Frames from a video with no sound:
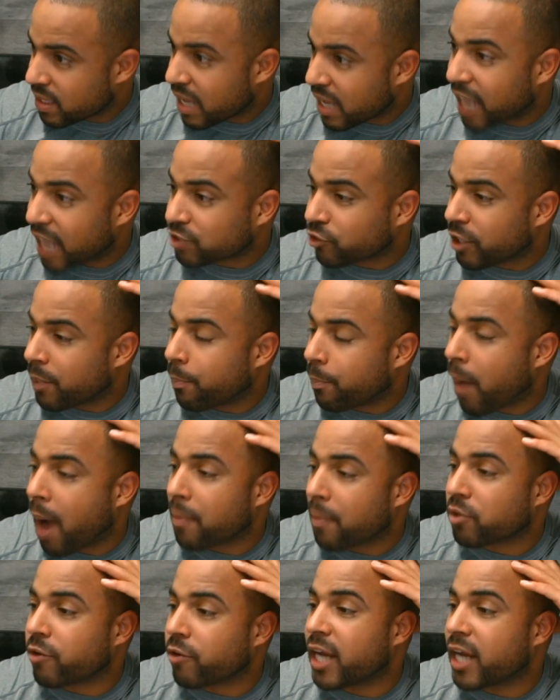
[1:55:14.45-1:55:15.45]
I drink
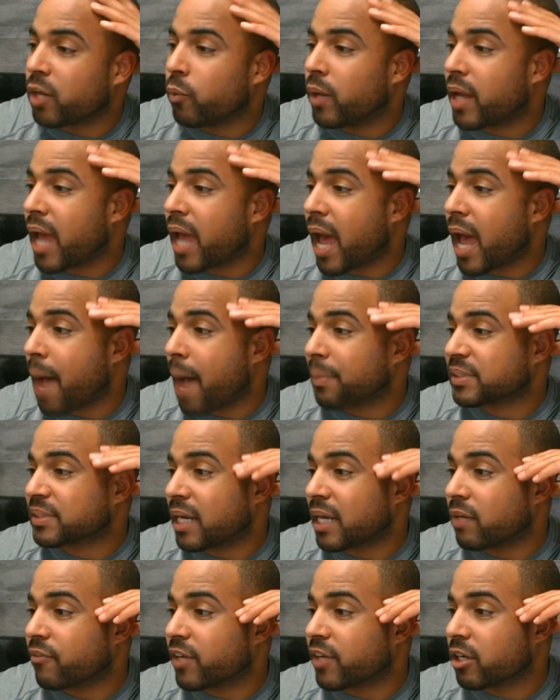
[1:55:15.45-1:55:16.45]
pomegranate with apple
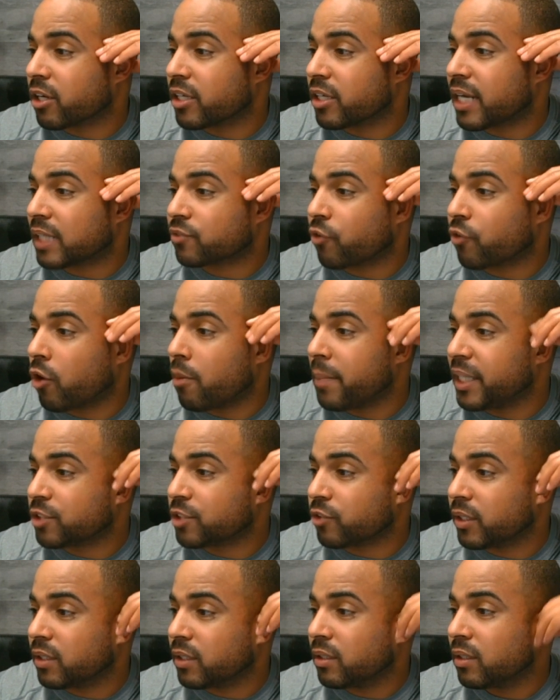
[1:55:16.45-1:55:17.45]
cider vinegar. That's for
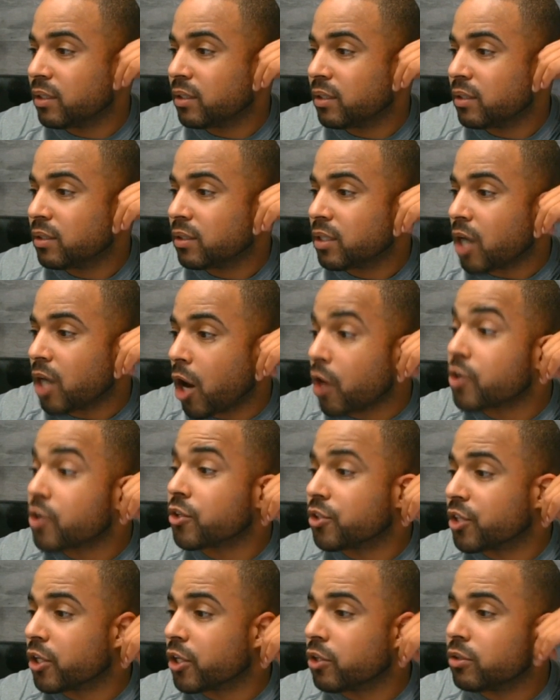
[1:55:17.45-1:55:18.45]
Amitri. Oh,
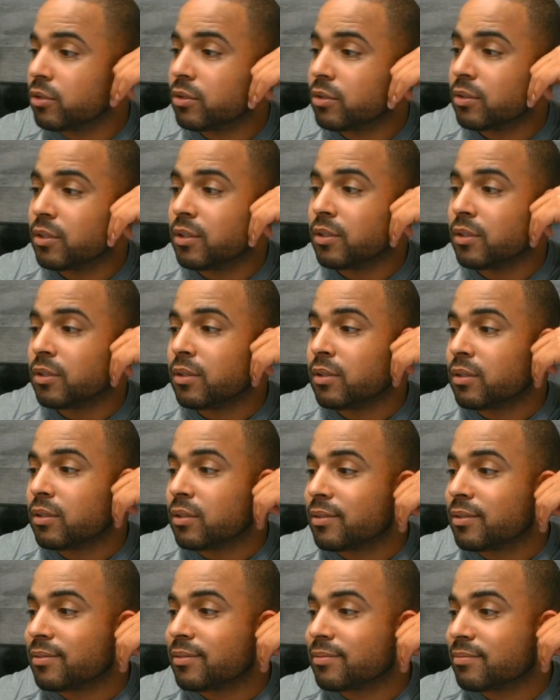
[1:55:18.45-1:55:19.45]
you do?
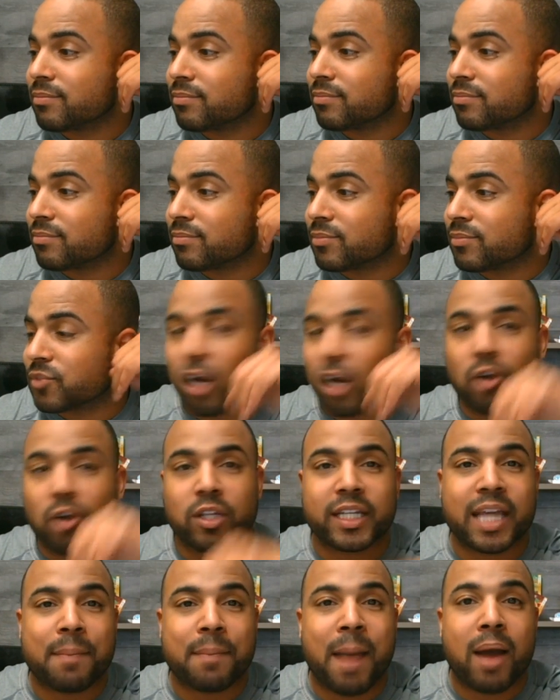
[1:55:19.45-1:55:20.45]
Don't
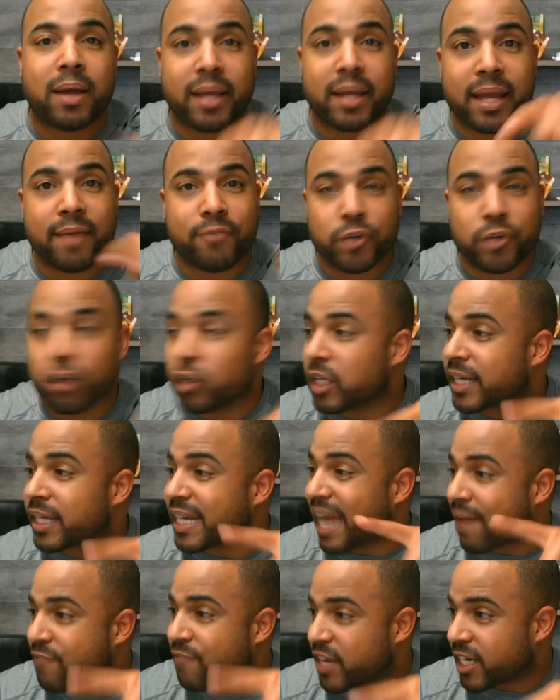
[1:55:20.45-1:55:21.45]
look at if you look
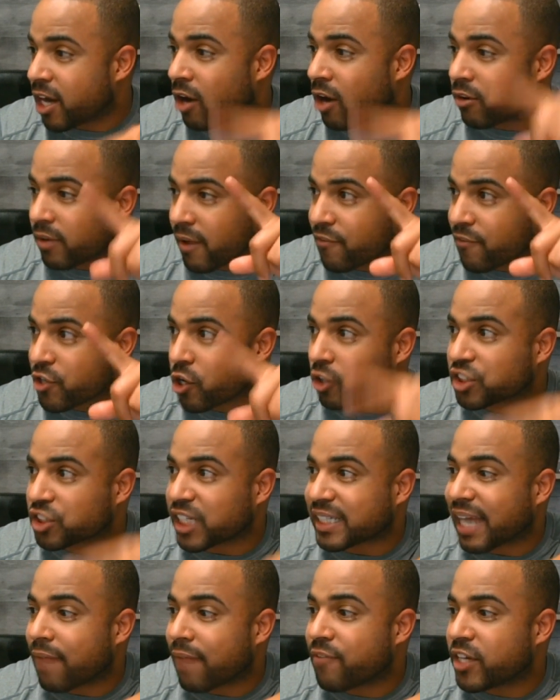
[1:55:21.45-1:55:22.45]
at that video, if you go
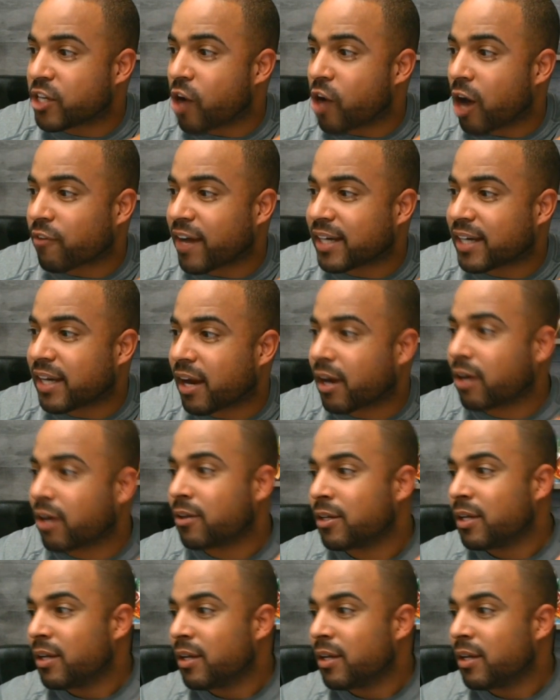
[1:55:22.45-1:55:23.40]
check that video out right there,